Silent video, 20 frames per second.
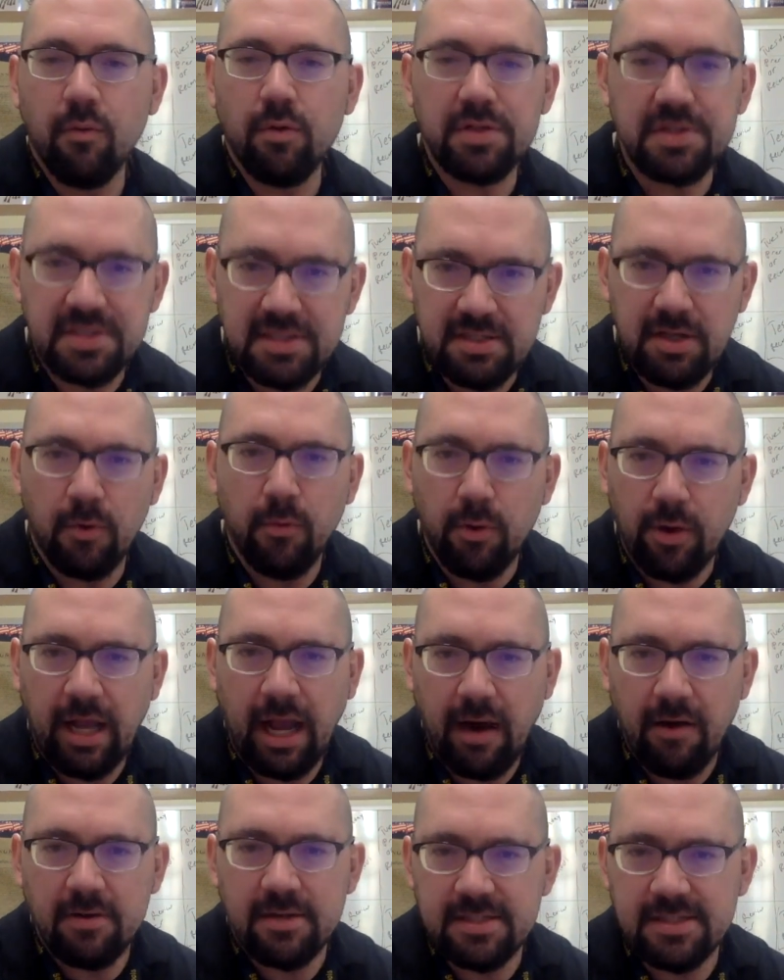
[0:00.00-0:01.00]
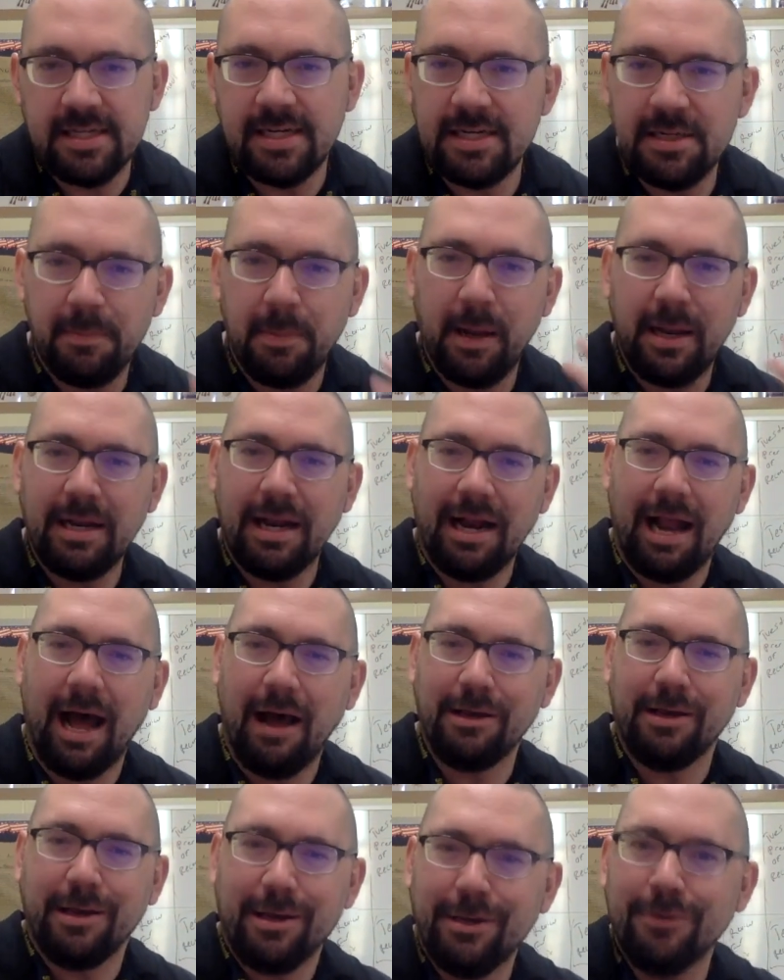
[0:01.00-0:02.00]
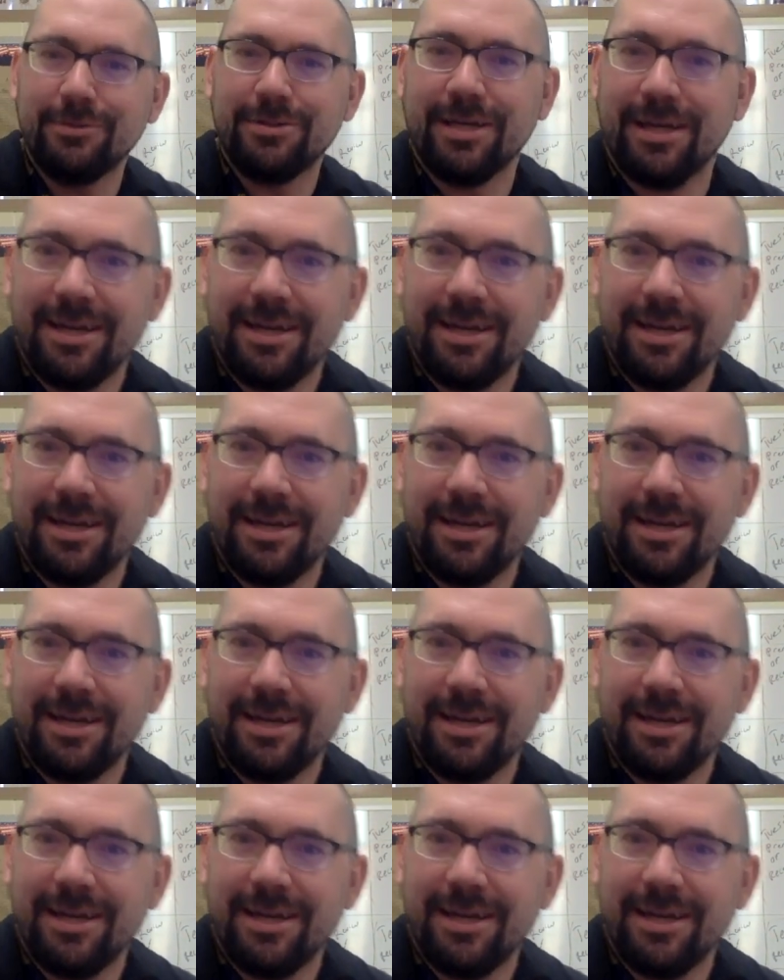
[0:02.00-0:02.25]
So will kerosene, depending on how you use